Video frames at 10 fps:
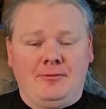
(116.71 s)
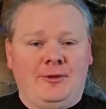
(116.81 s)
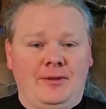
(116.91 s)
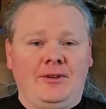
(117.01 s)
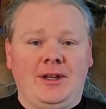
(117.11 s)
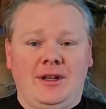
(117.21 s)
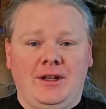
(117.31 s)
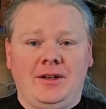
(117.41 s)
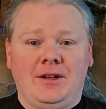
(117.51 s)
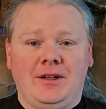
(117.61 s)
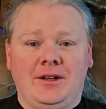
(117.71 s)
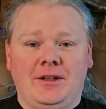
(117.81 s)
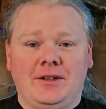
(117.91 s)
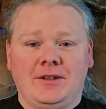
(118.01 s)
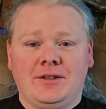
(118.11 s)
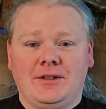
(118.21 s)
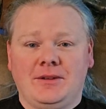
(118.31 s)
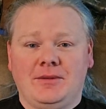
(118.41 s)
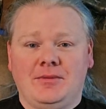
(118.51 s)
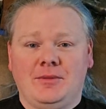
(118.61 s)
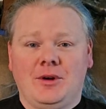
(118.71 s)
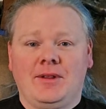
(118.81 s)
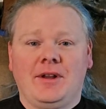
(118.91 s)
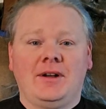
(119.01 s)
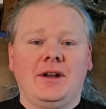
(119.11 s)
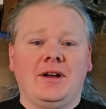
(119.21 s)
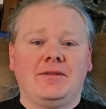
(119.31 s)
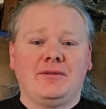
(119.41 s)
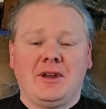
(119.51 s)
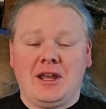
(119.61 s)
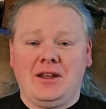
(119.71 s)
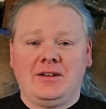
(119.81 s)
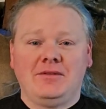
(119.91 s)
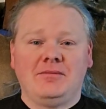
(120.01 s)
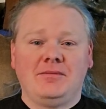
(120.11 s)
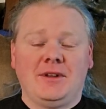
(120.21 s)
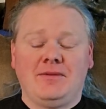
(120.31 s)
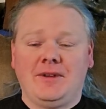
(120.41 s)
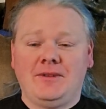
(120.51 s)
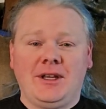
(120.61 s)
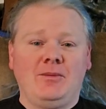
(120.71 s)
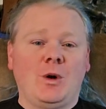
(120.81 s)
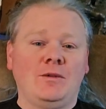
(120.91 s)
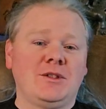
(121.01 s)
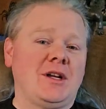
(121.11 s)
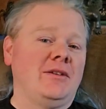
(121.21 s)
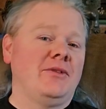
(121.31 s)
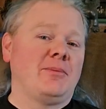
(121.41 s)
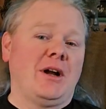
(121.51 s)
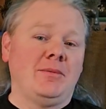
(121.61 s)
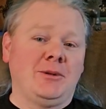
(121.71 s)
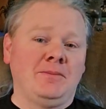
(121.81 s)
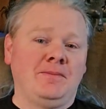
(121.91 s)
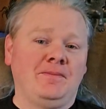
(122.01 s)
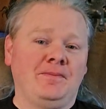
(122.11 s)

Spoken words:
15 is more than enough. If 15 won't solve the problem,